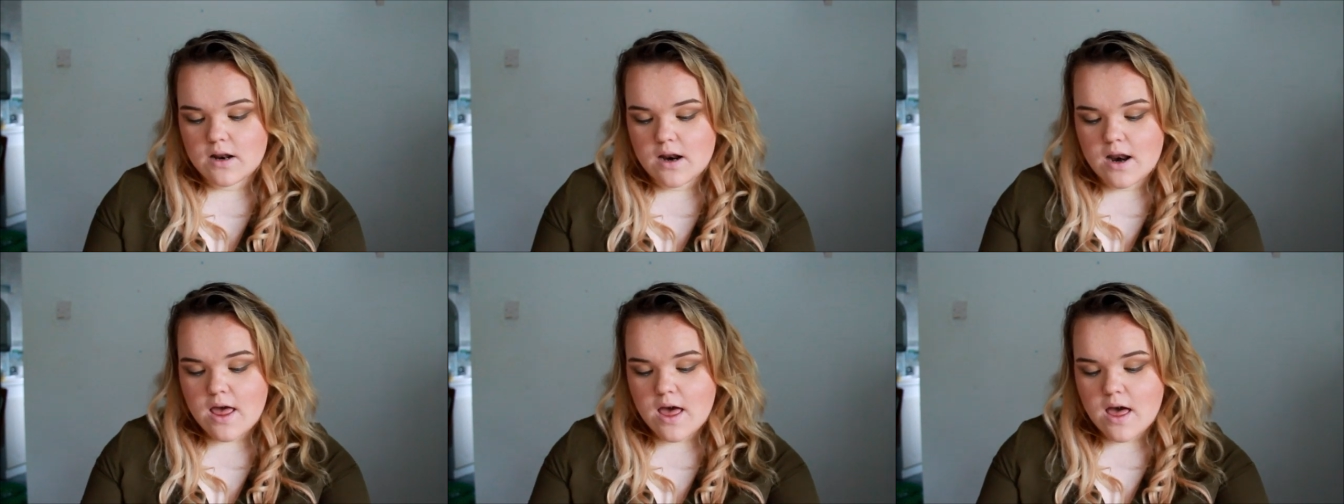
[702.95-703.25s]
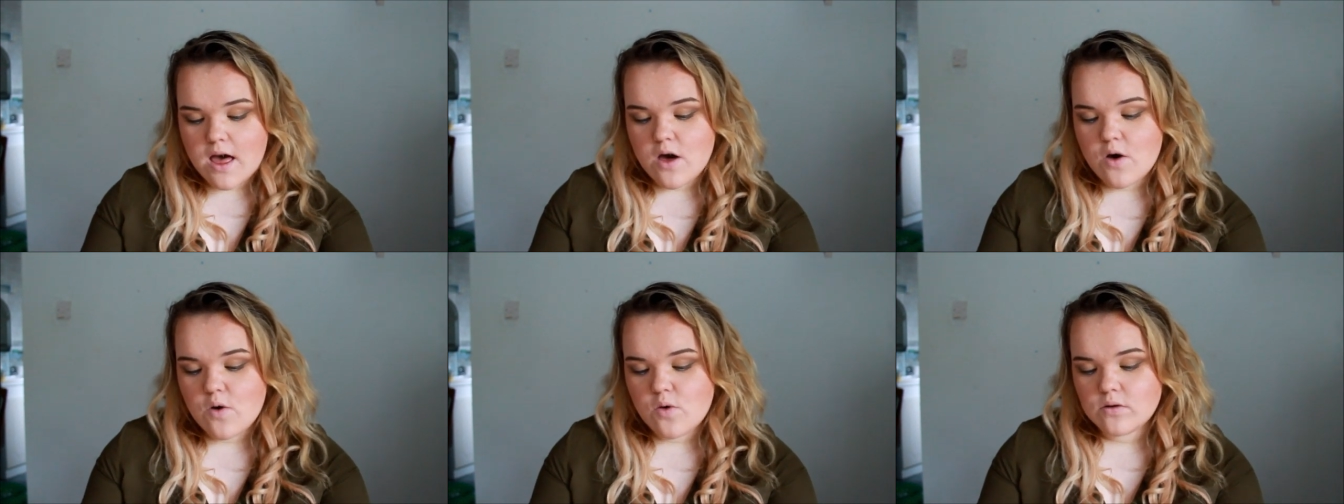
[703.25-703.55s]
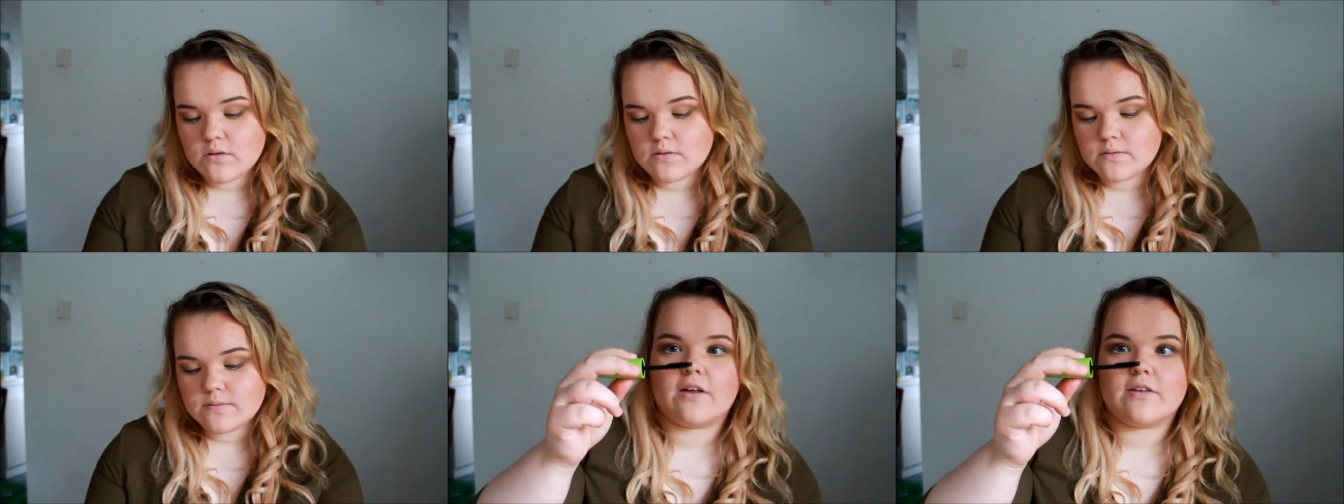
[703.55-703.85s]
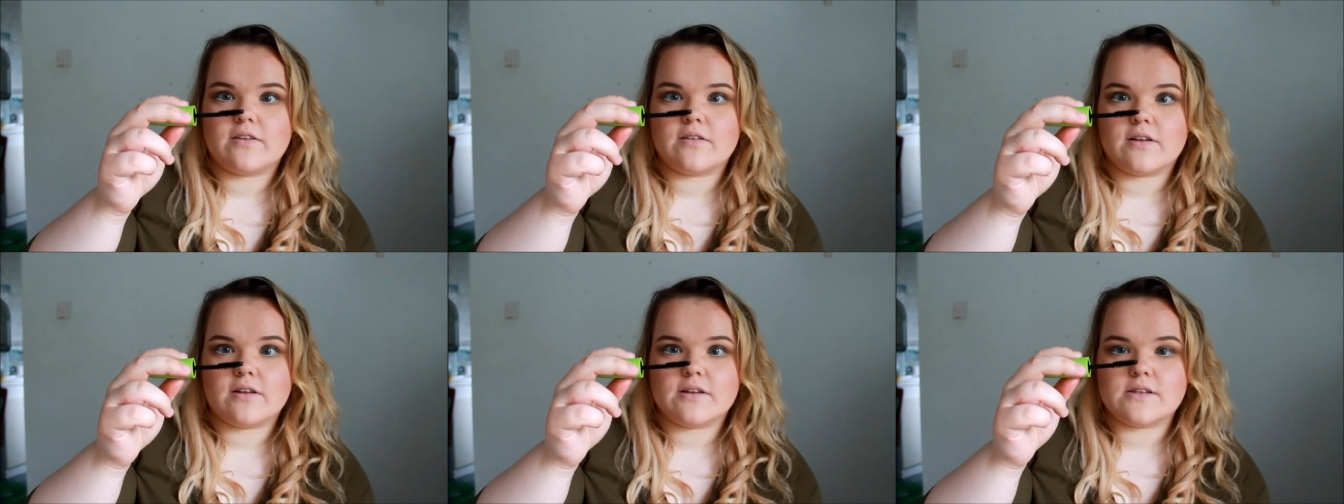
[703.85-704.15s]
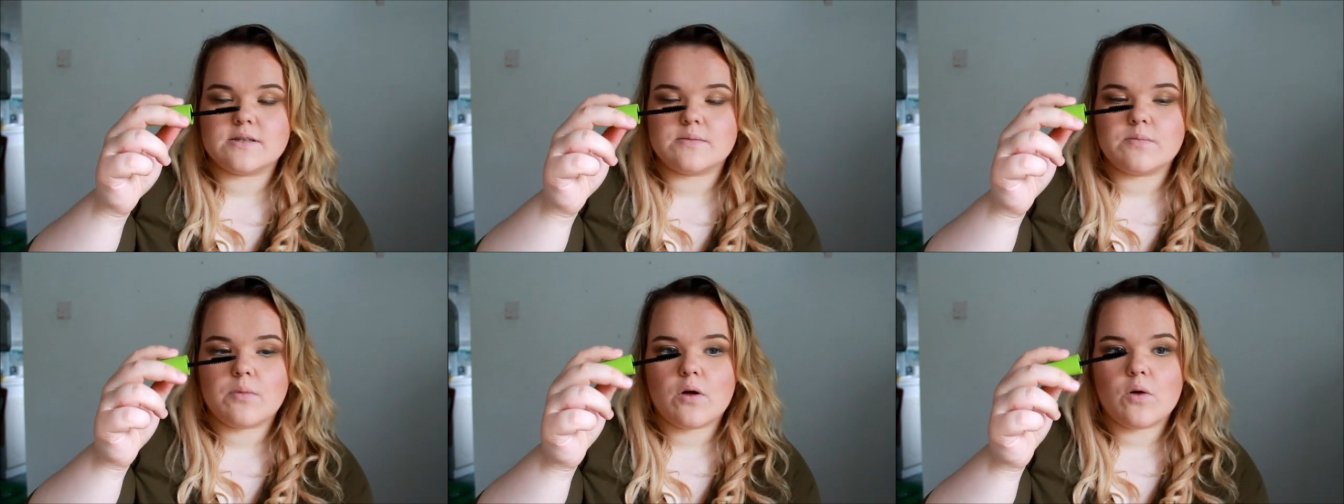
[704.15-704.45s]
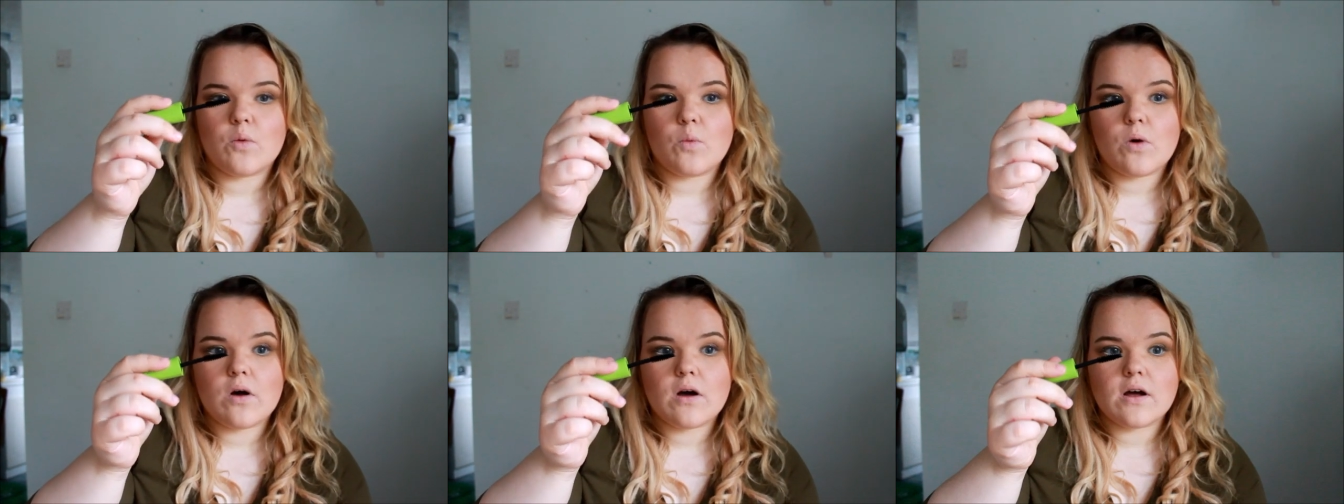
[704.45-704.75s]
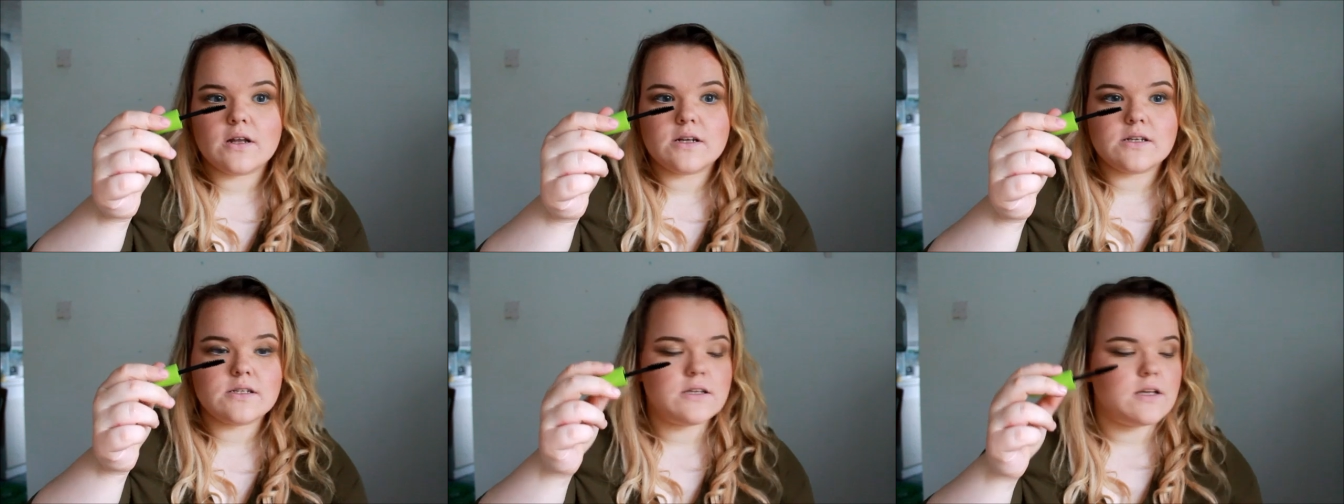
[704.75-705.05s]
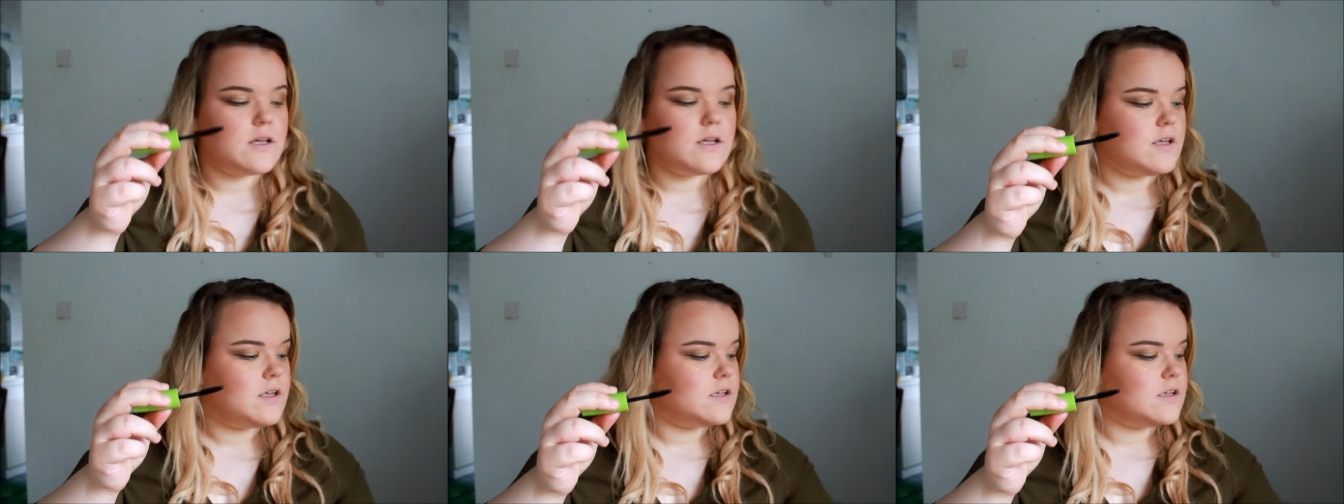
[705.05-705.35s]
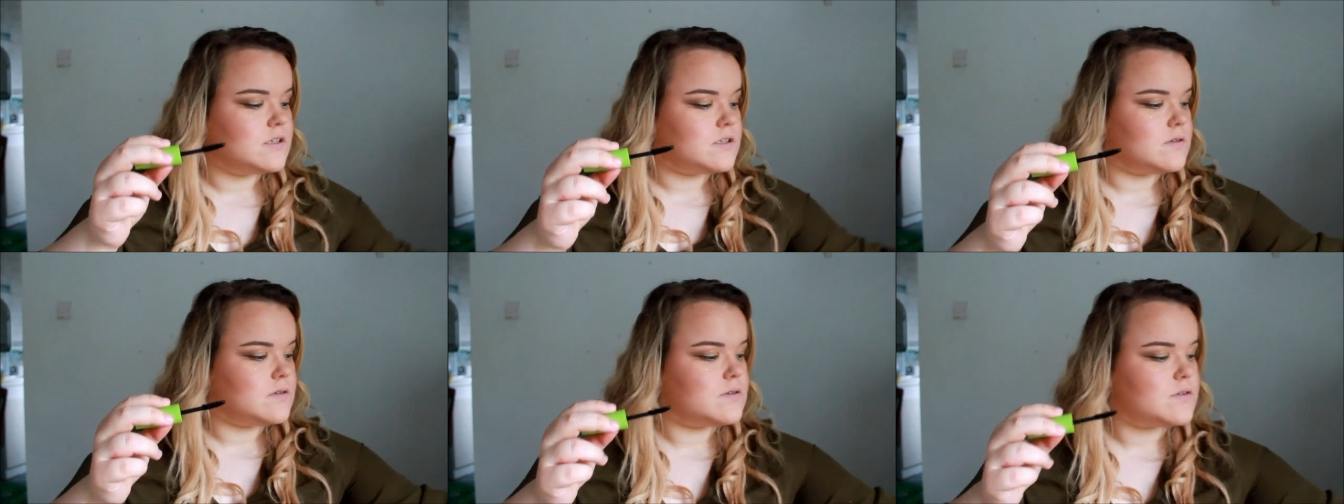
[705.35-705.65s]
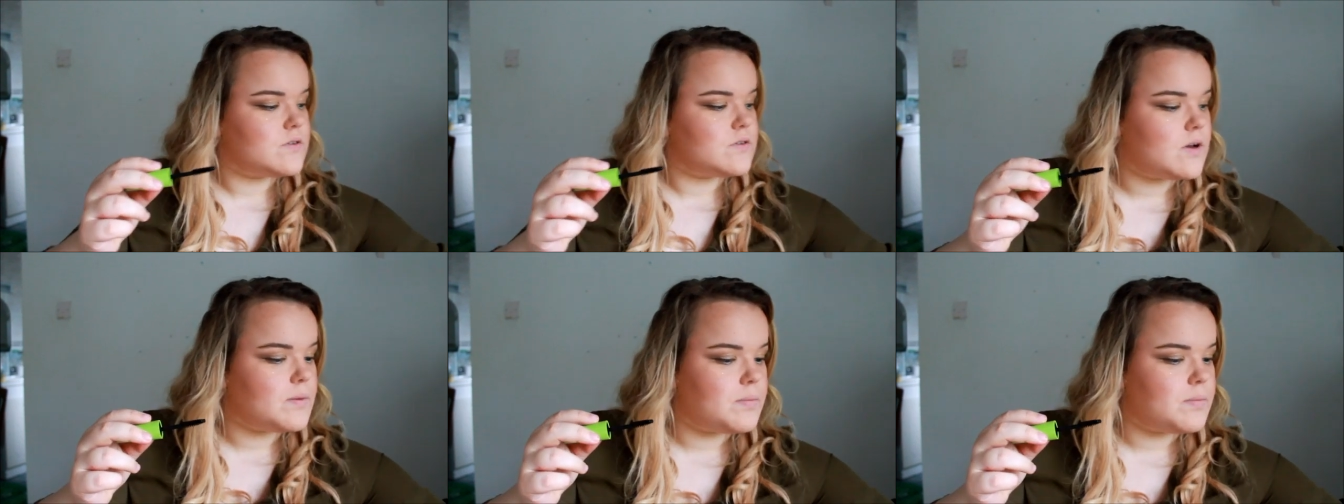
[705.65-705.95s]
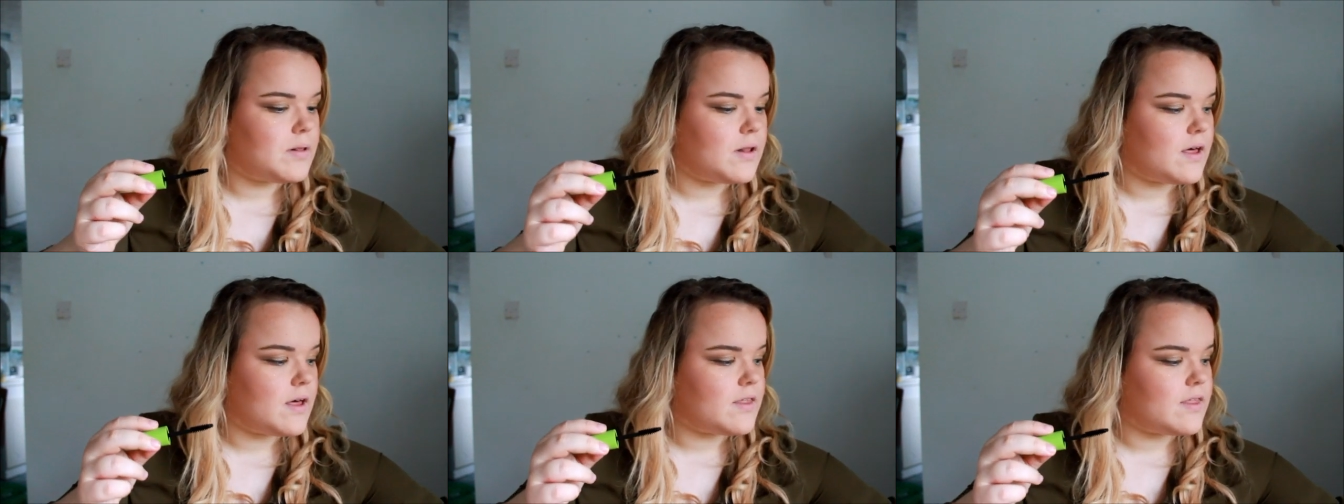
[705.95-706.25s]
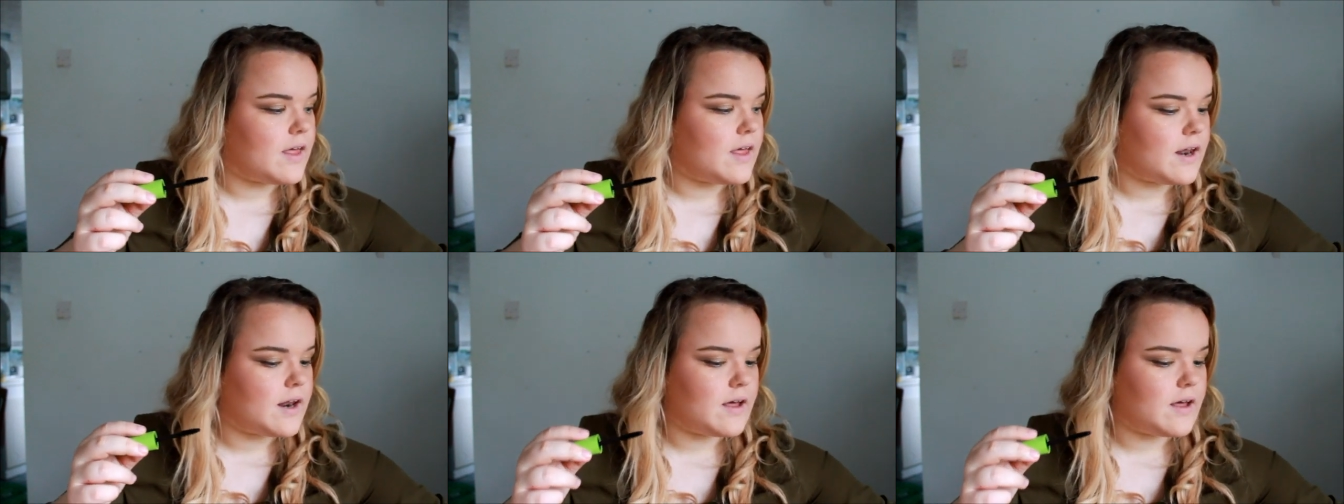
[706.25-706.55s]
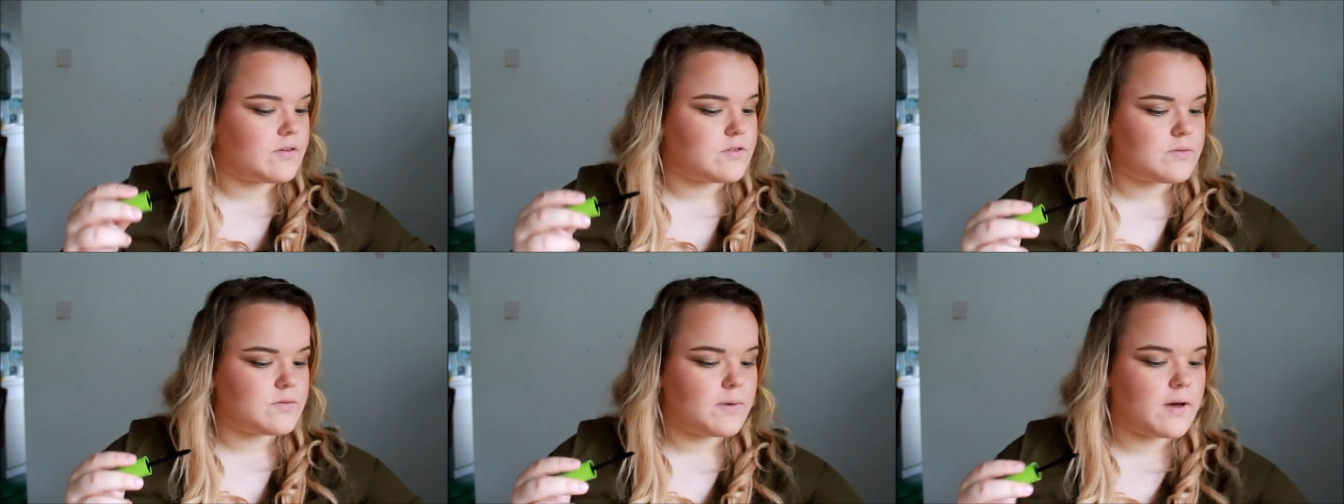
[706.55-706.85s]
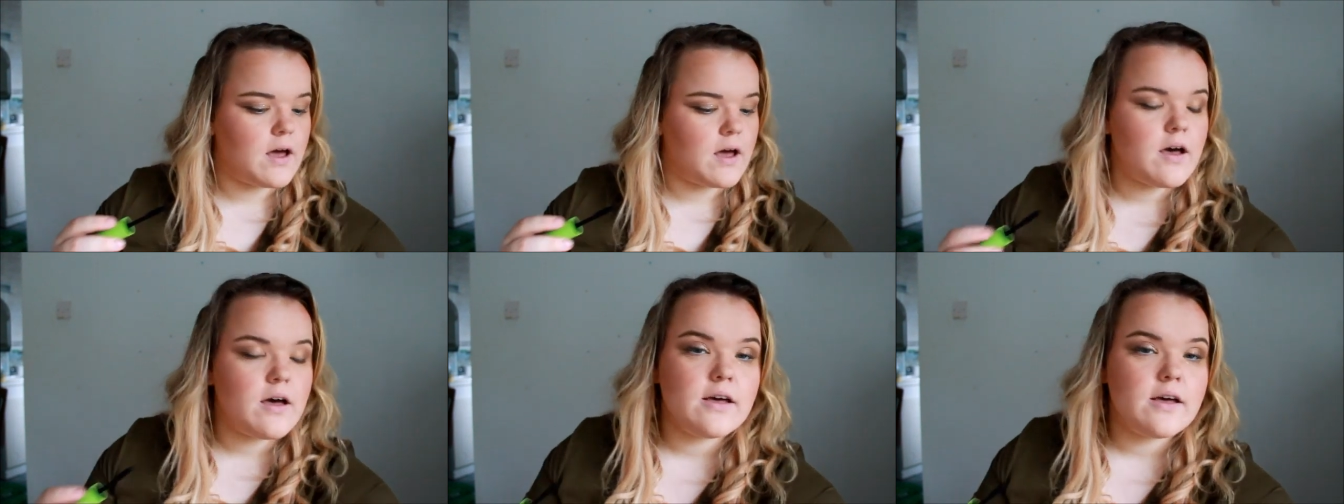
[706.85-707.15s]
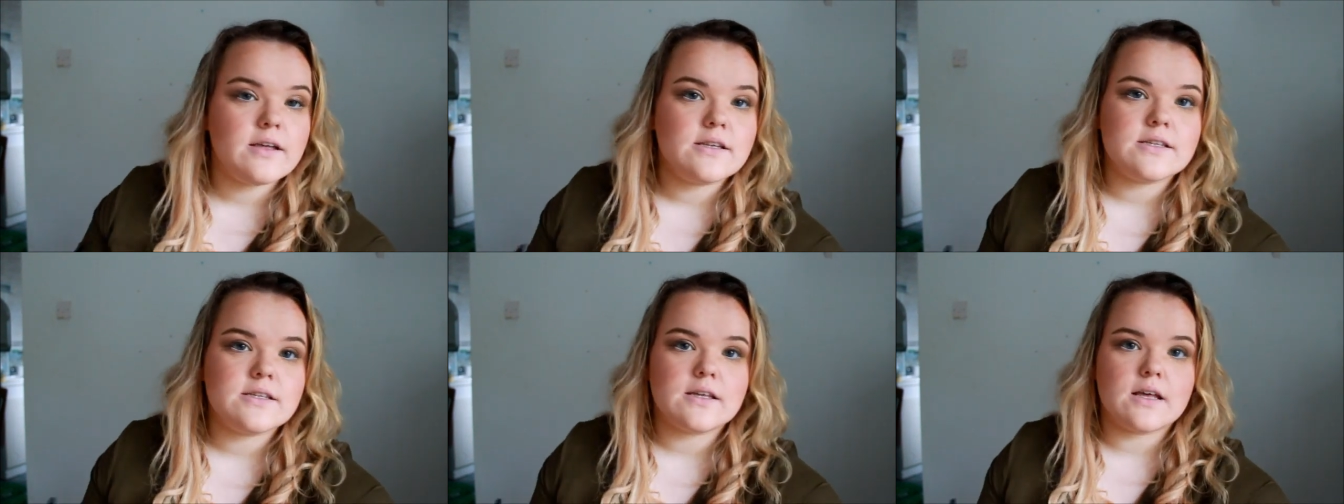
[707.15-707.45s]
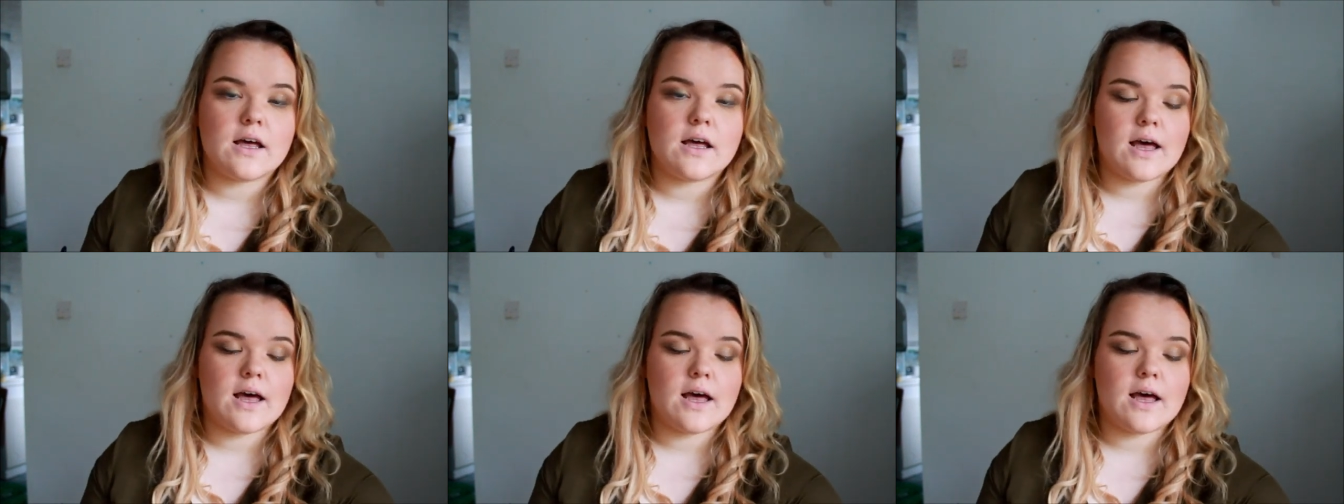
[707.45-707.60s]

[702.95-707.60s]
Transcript: now. Nice little small one. So I'm just gonna apply that now to my eyes.